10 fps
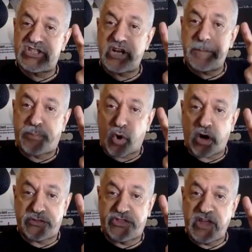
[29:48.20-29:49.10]
And it's an
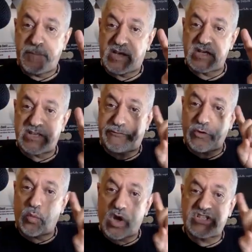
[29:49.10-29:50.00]
important thing,
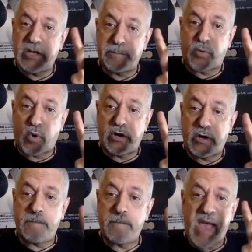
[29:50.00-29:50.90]
because if it wasn't
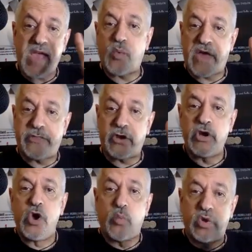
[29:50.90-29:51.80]
important,
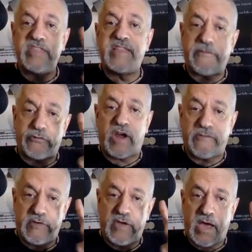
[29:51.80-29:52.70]
Mayweather would
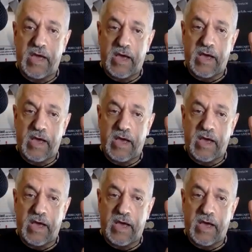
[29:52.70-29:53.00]
never have,